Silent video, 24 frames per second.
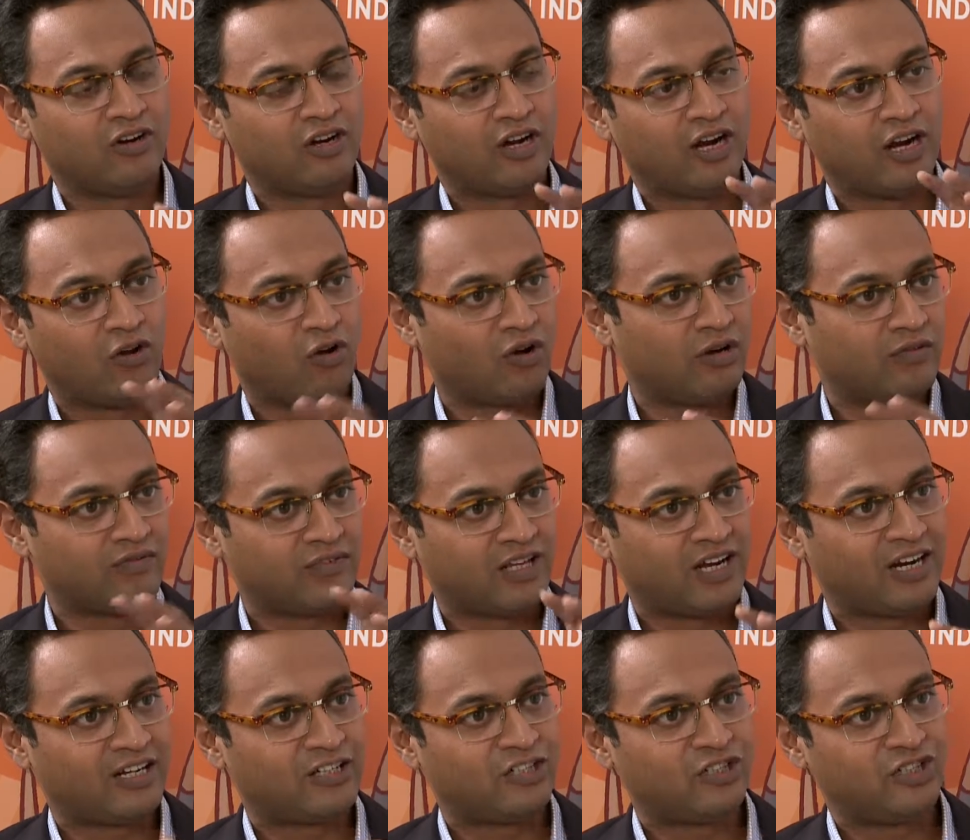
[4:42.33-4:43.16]
and all of
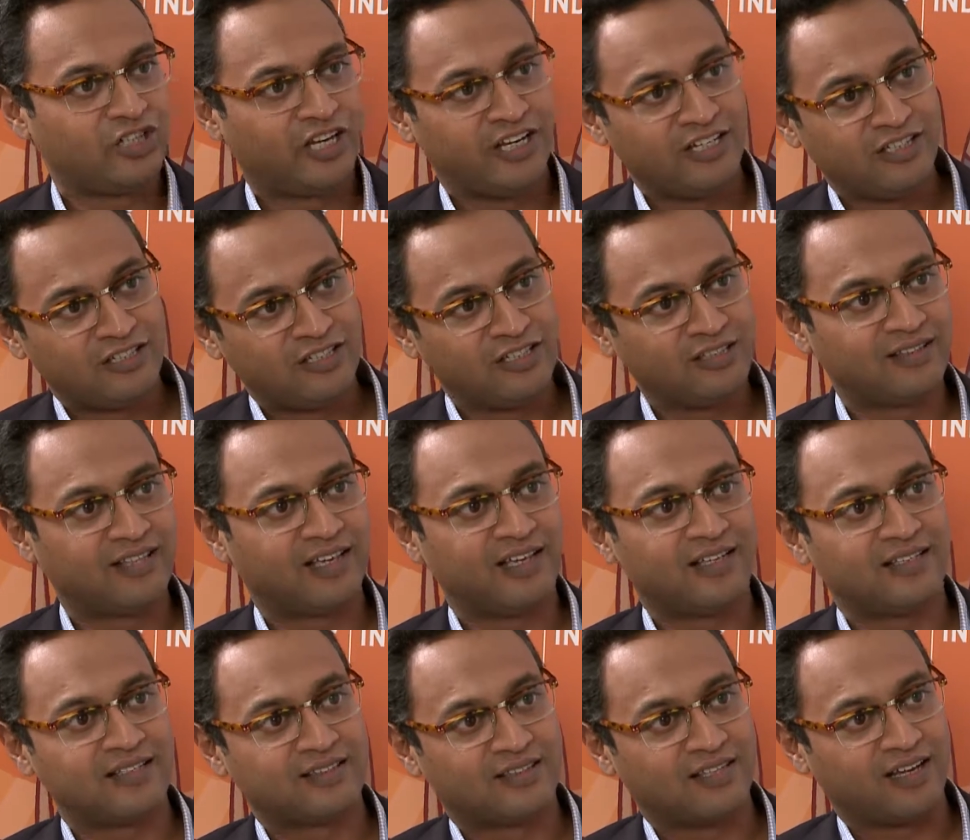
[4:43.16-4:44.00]
that changing
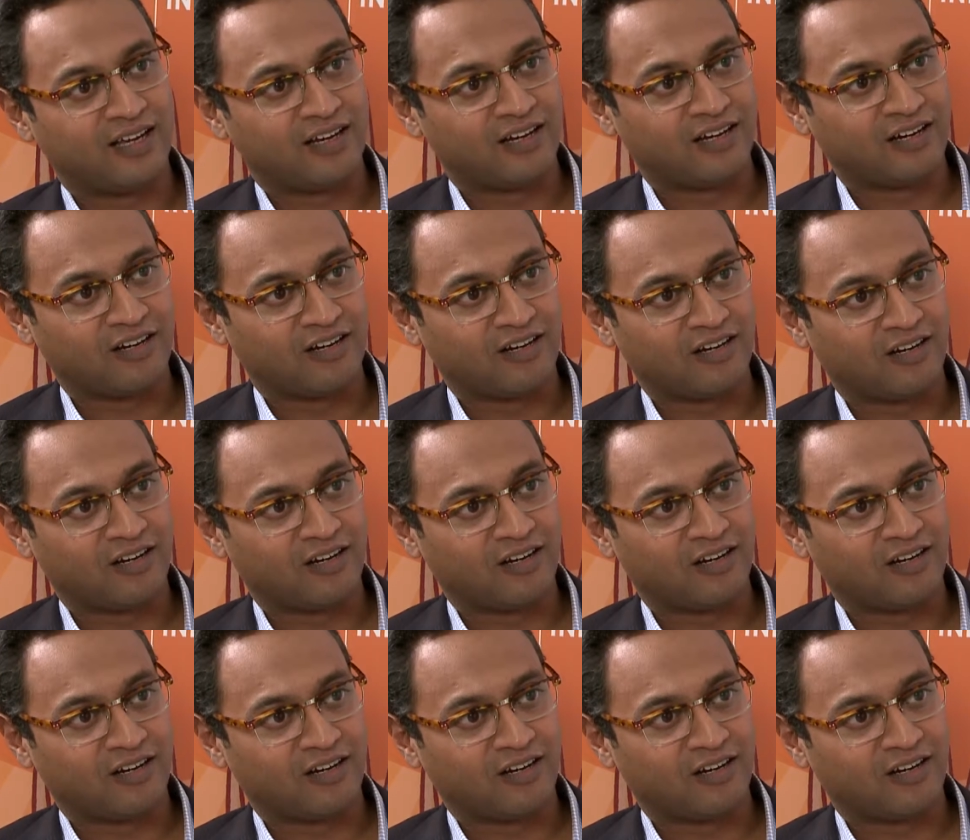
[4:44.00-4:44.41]
things there?